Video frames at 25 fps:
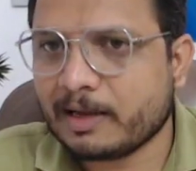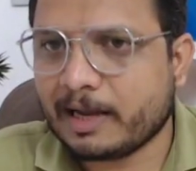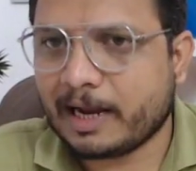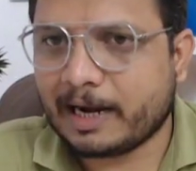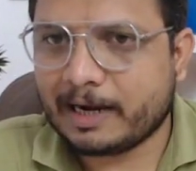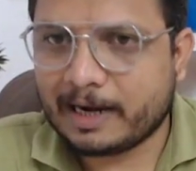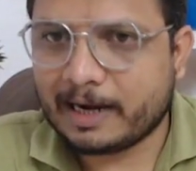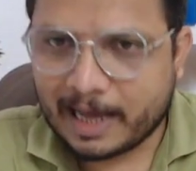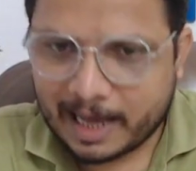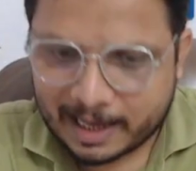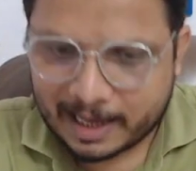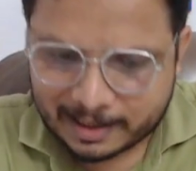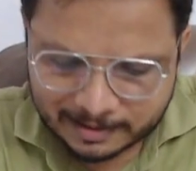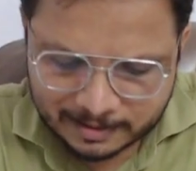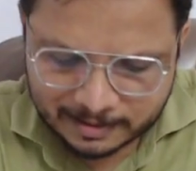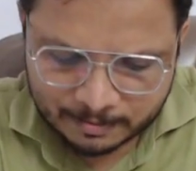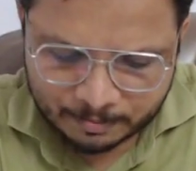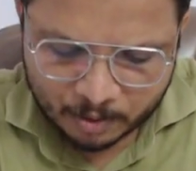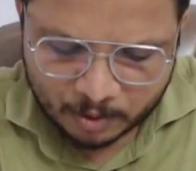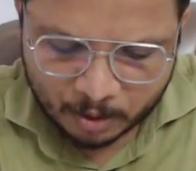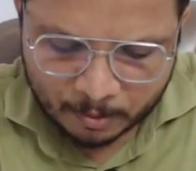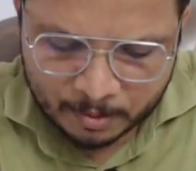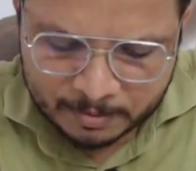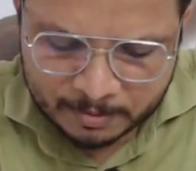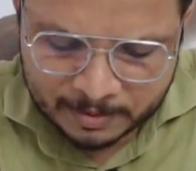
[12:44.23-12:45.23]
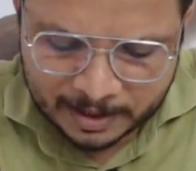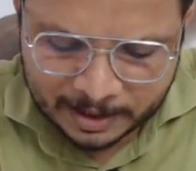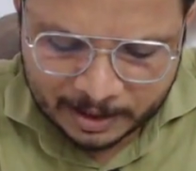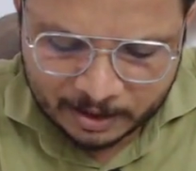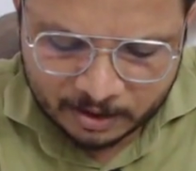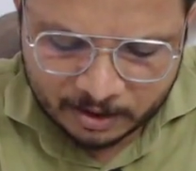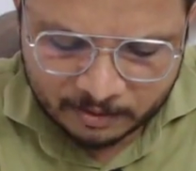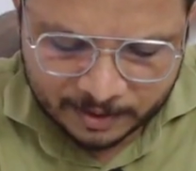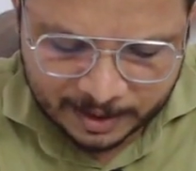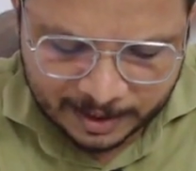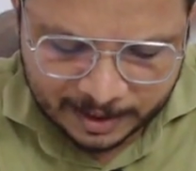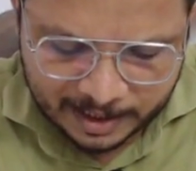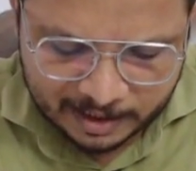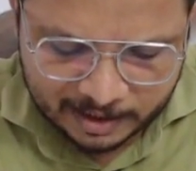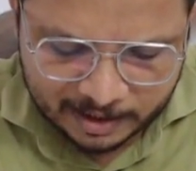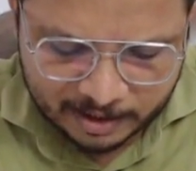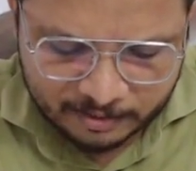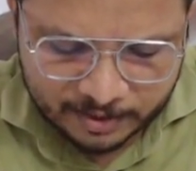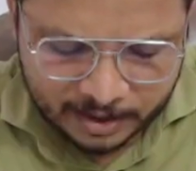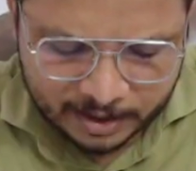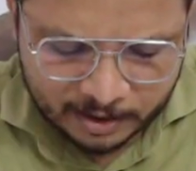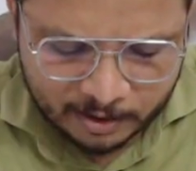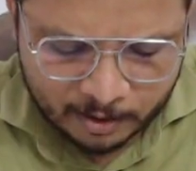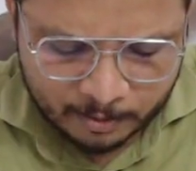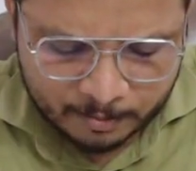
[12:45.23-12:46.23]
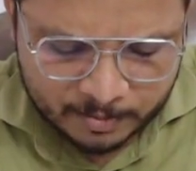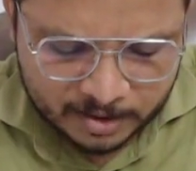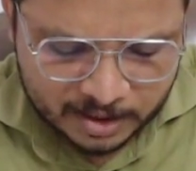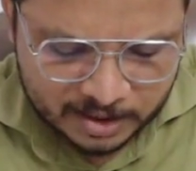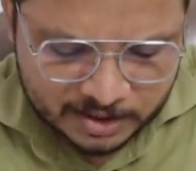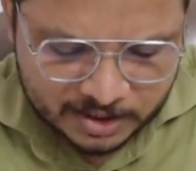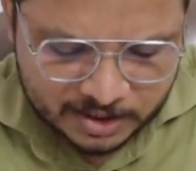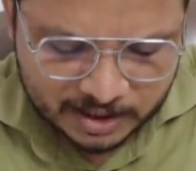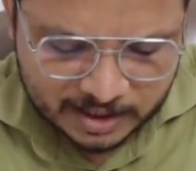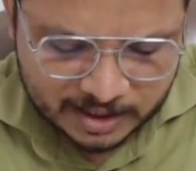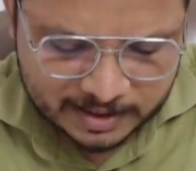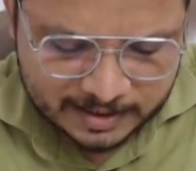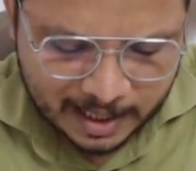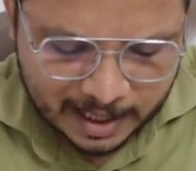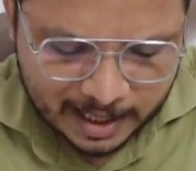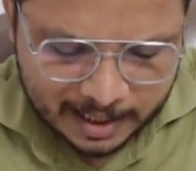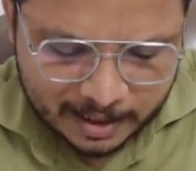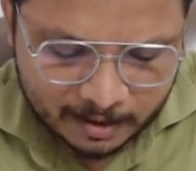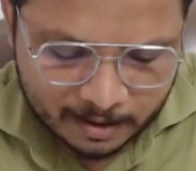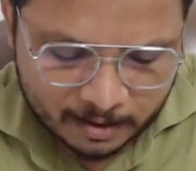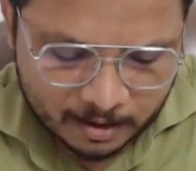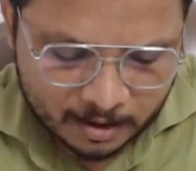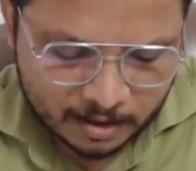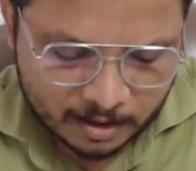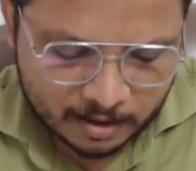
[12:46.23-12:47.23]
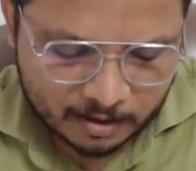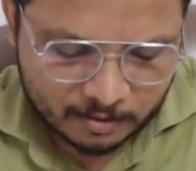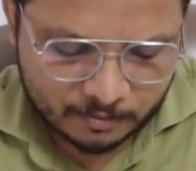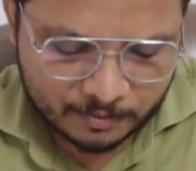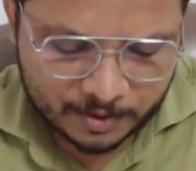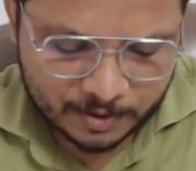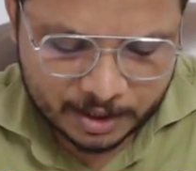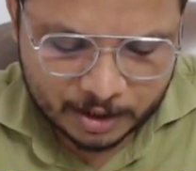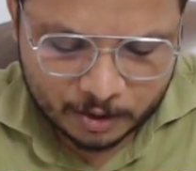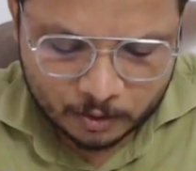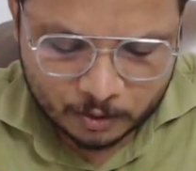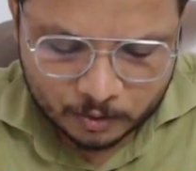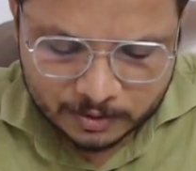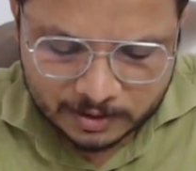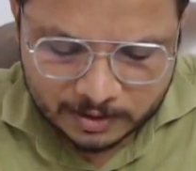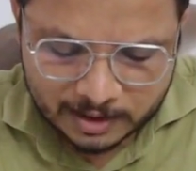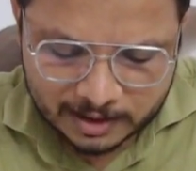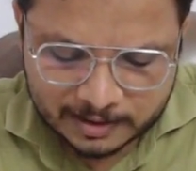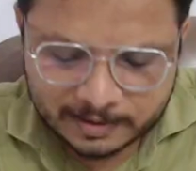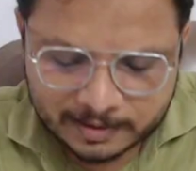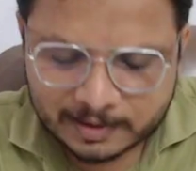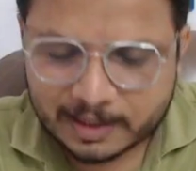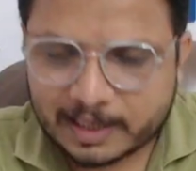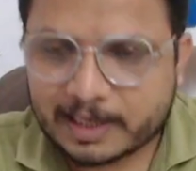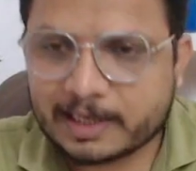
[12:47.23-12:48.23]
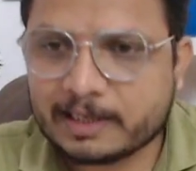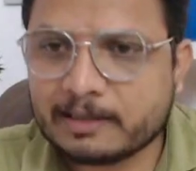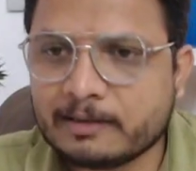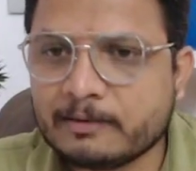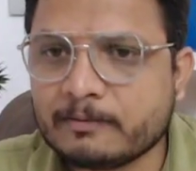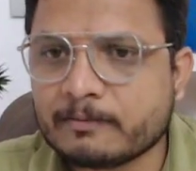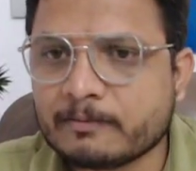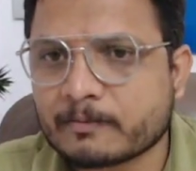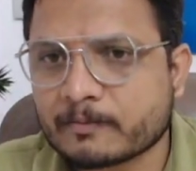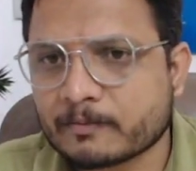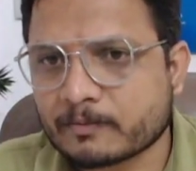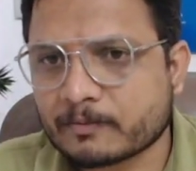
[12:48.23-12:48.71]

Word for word: And as probability of radiative recombination is high, we use this in